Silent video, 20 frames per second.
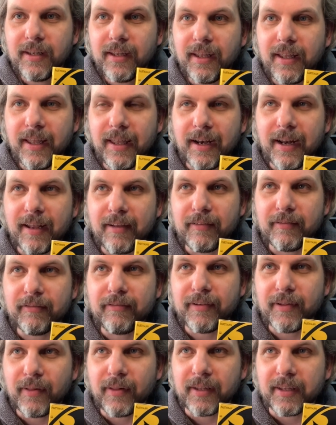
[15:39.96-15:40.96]
And I have a
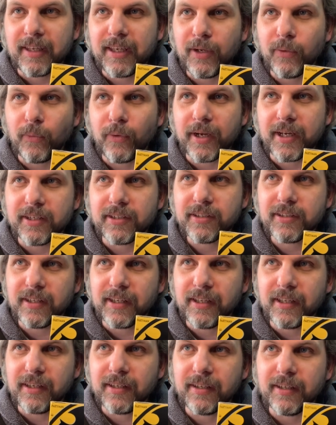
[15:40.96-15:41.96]
feeling he reached
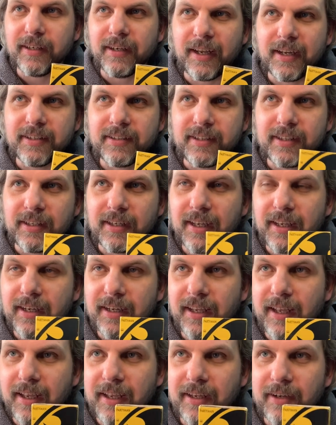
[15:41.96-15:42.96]
in
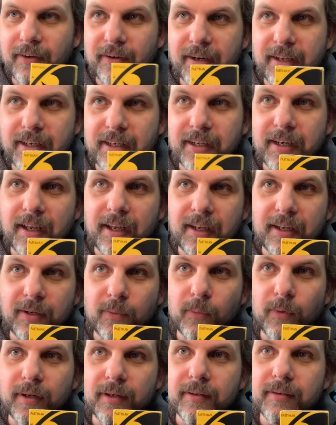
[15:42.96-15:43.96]
1988 or 89
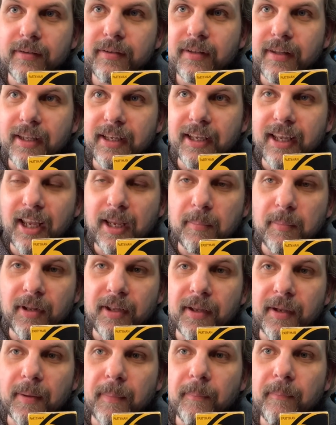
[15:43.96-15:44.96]
when they came to
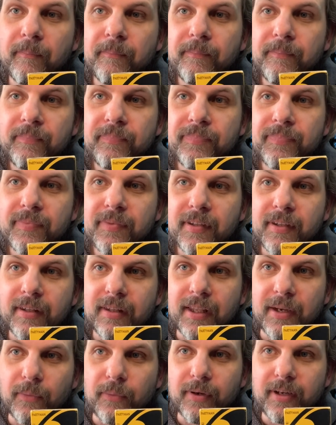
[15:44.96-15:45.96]
him.
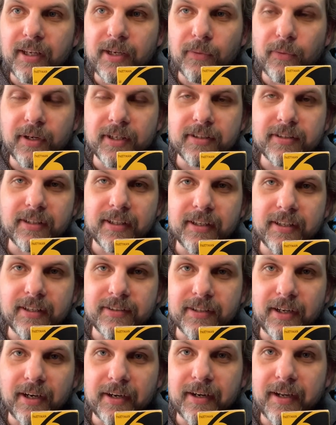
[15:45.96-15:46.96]
He reached into his
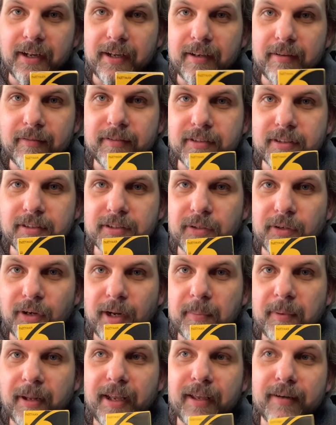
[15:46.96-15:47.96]
archive and just
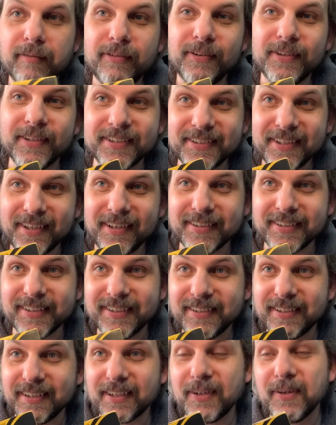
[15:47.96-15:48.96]
grabbed a handful of songs.
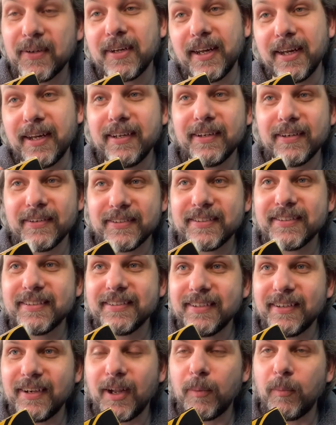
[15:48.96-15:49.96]
It's like, okay, here's
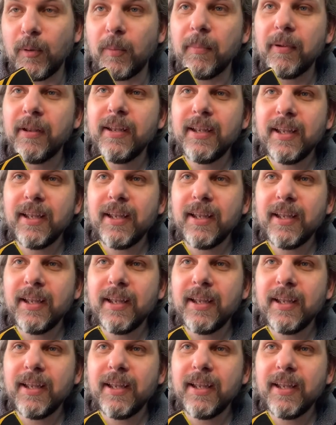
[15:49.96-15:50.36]
your album.